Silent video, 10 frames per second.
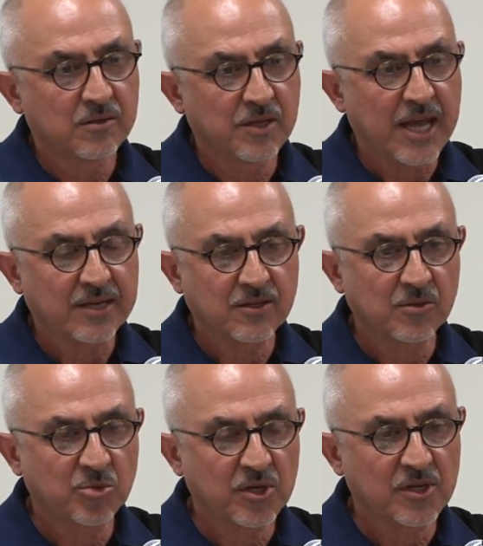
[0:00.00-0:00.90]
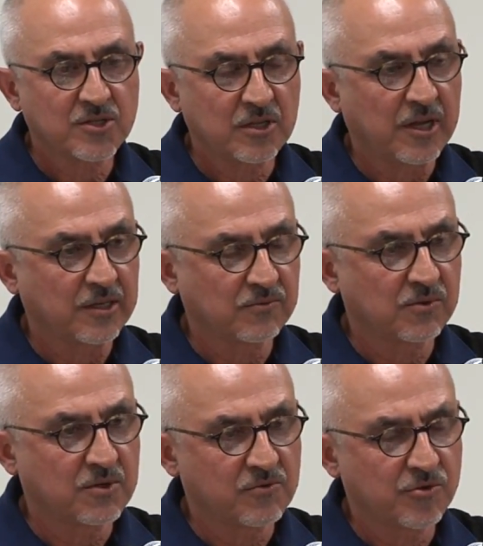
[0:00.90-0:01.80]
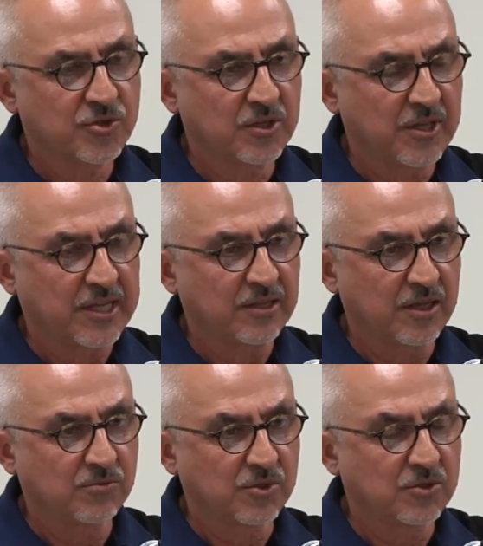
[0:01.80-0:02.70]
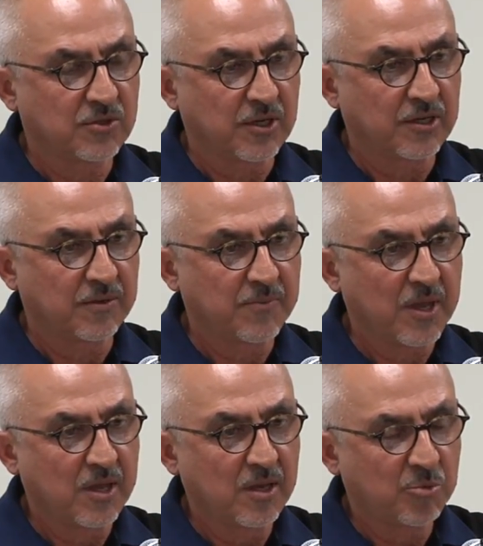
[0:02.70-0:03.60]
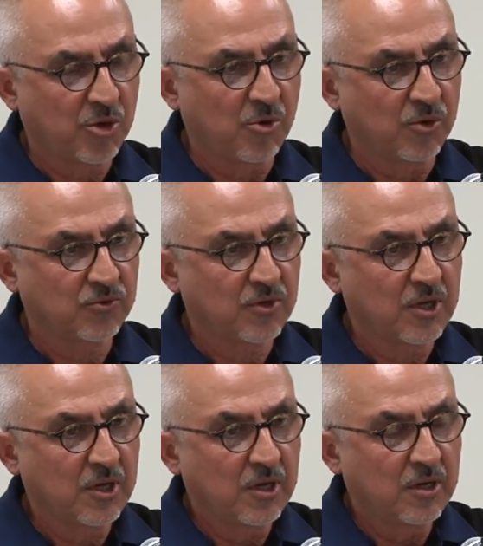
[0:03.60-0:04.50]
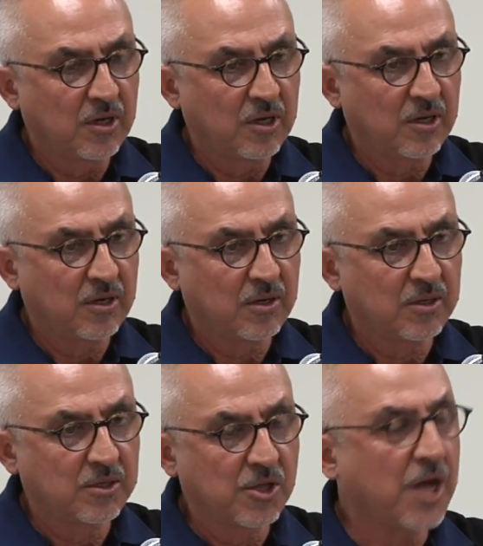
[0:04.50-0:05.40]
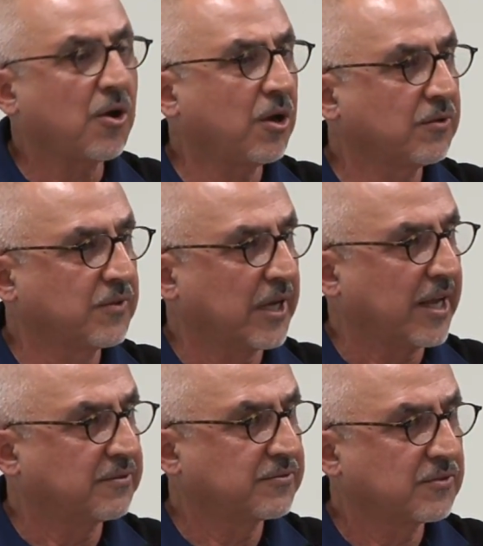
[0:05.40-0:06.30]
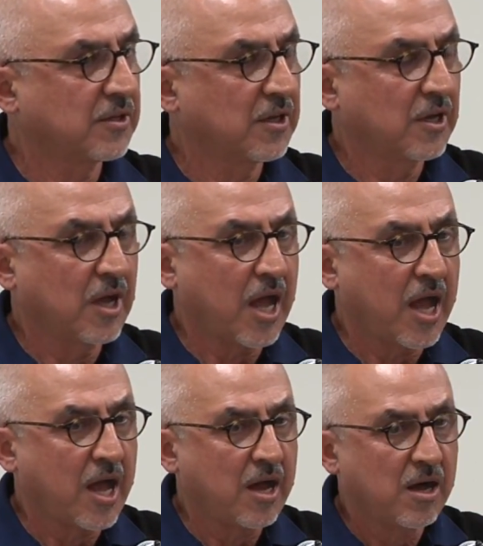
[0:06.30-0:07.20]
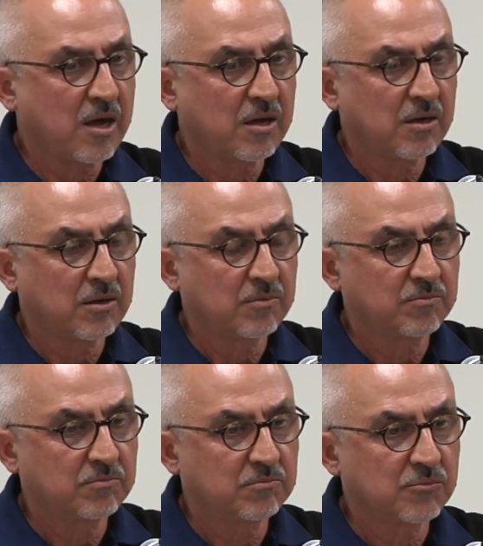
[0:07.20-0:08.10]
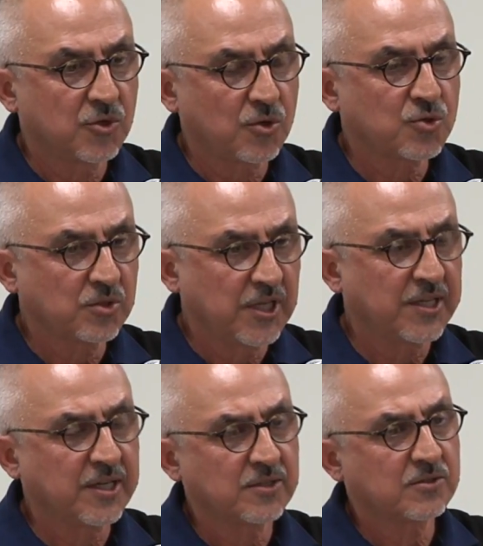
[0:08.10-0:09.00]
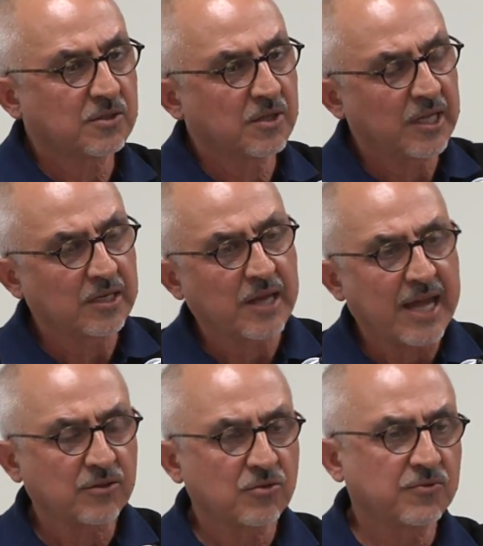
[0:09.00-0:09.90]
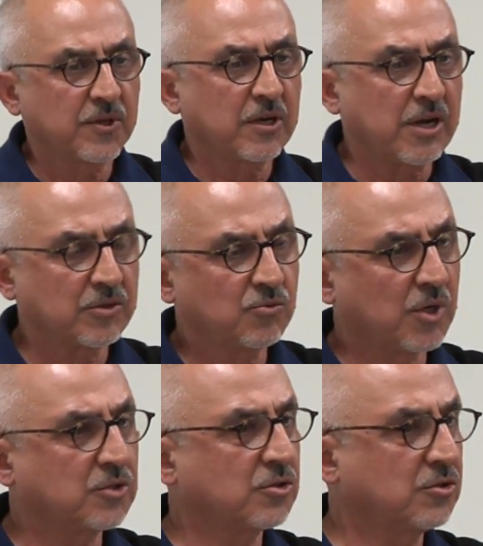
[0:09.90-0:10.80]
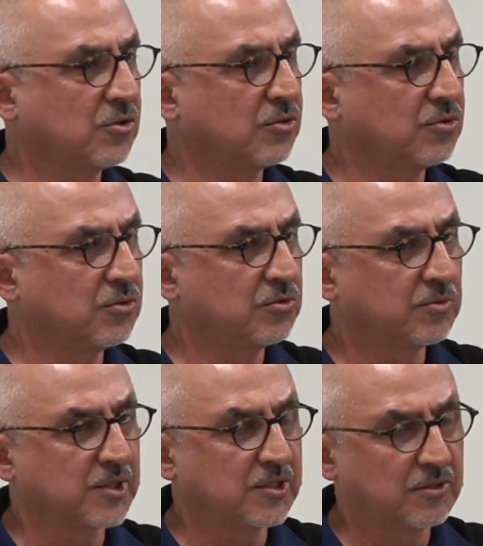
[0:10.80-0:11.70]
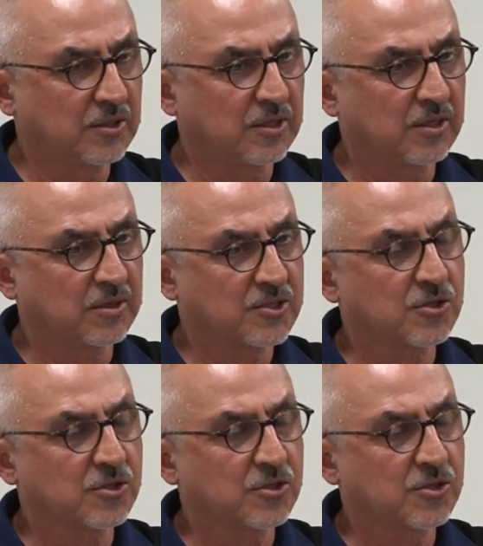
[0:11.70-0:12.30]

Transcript: the anti imperialist line of the revolution that they would uh, promote. Uh, not all of the left. Uh, those who didn't then had to figure out what to do with uh, a